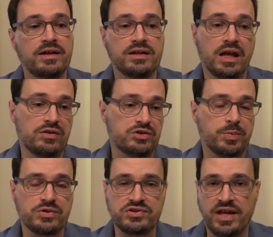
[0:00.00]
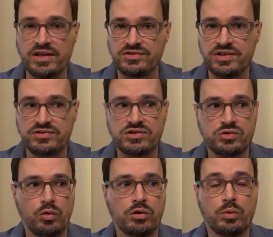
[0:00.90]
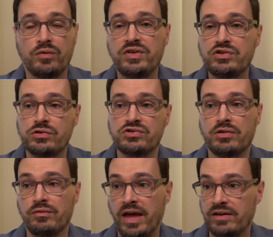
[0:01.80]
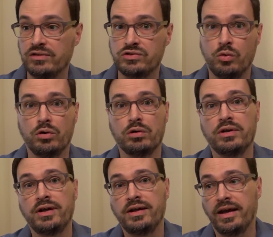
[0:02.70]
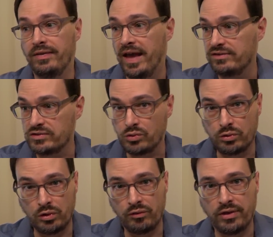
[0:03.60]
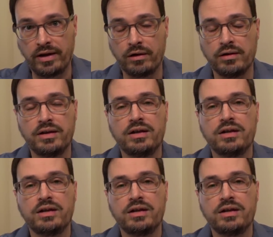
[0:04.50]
yeah, this person has this disorder with features of that disorder and that disorder over there.